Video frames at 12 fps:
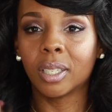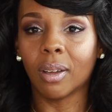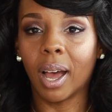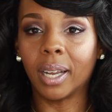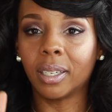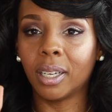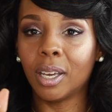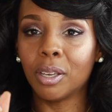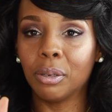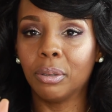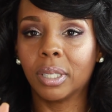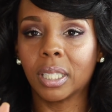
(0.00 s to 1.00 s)
So I did
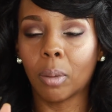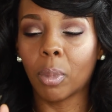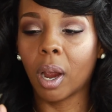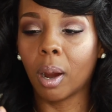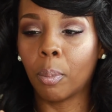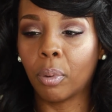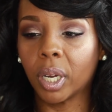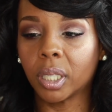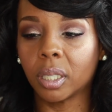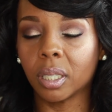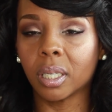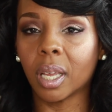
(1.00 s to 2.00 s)
use some of her
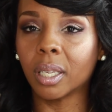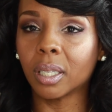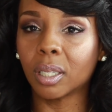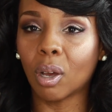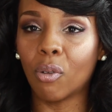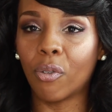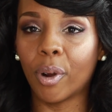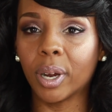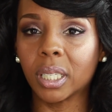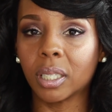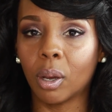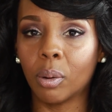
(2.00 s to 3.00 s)
brushes, and so
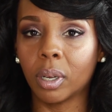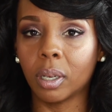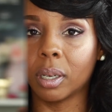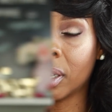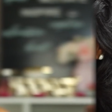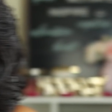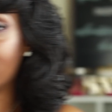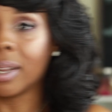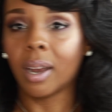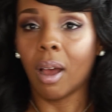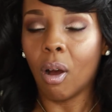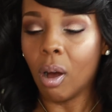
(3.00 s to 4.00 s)
far so good. So, yeah, and
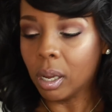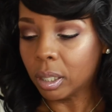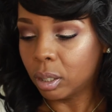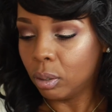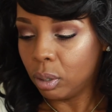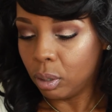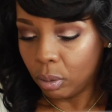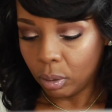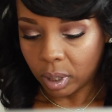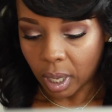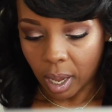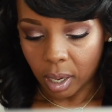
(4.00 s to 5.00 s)
then I also
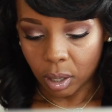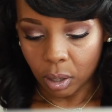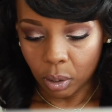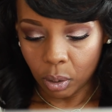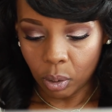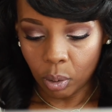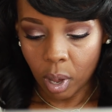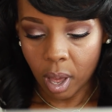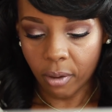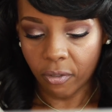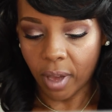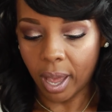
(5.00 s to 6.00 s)
used a new
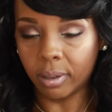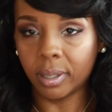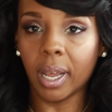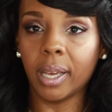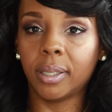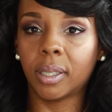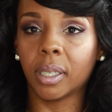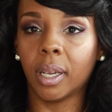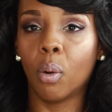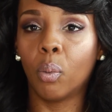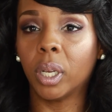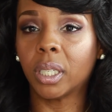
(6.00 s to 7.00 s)

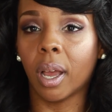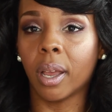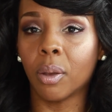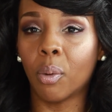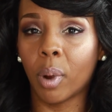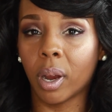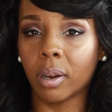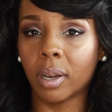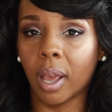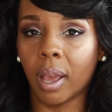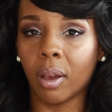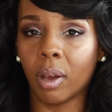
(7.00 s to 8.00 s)
foundation, which I am wearing
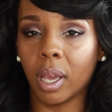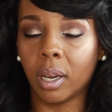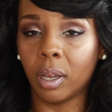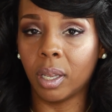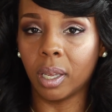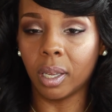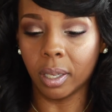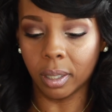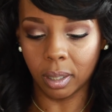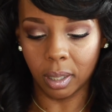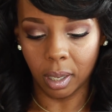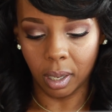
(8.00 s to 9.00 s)
now, and it
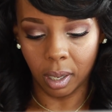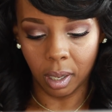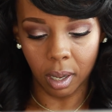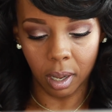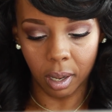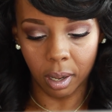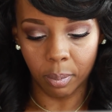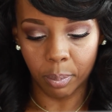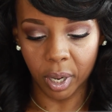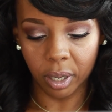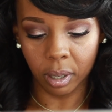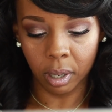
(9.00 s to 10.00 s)
is the uh,
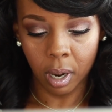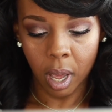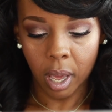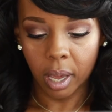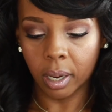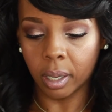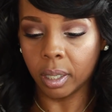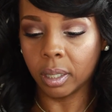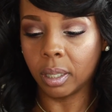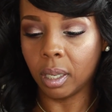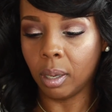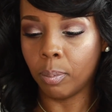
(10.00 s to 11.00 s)
butter. It
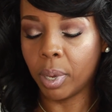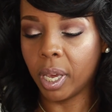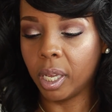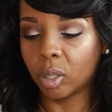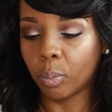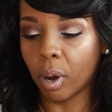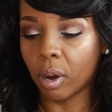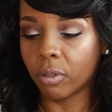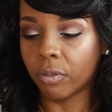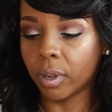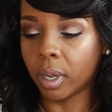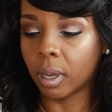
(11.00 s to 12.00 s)
is the Peach
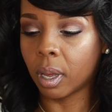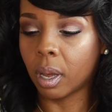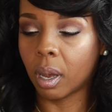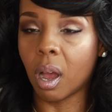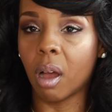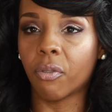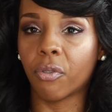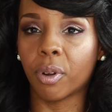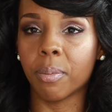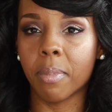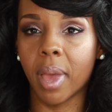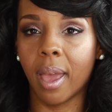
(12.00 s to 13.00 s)
Perfect
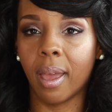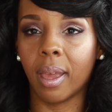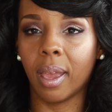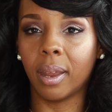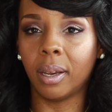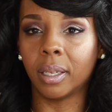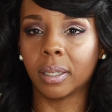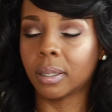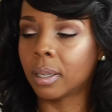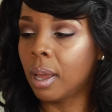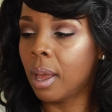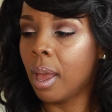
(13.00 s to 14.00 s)
Comfort Matte, and
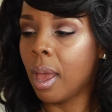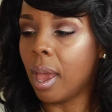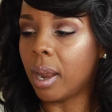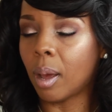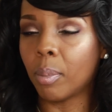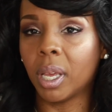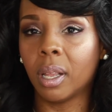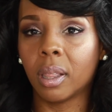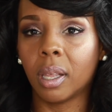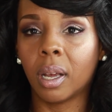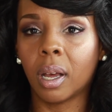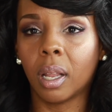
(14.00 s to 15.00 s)
it's And I'm in
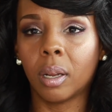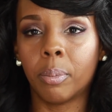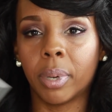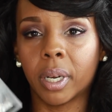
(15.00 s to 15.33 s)
the color